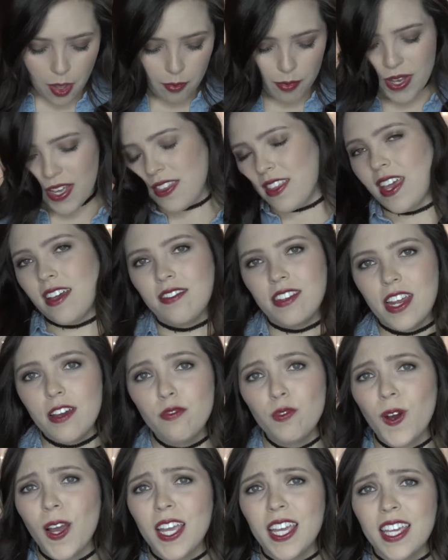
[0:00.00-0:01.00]
But they have an
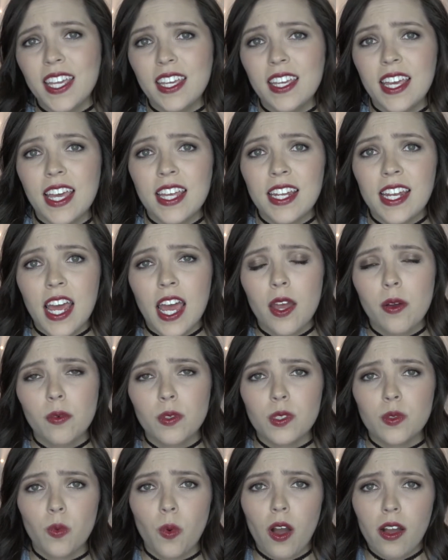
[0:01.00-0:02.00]
FYE, and I
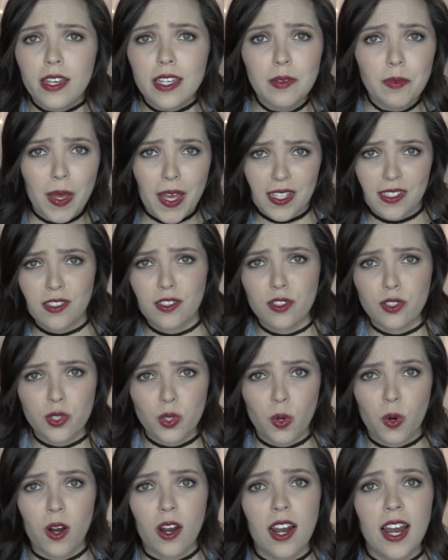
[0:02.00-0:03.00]
was walking past the
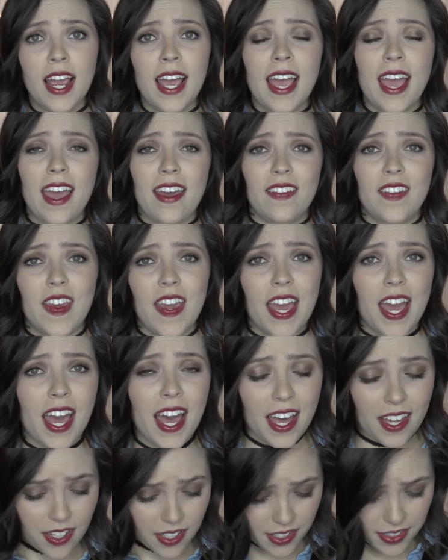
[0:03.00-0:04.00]
store, and they
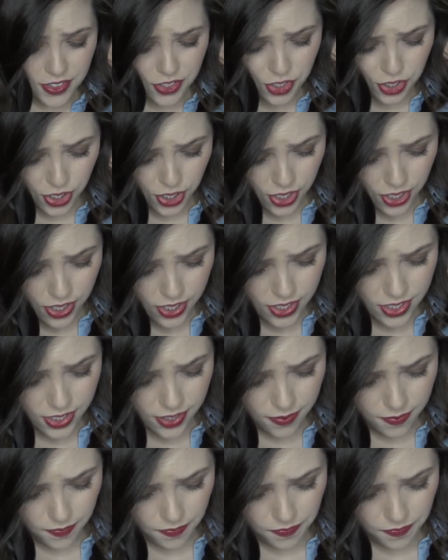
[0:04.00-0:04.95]
had a shirt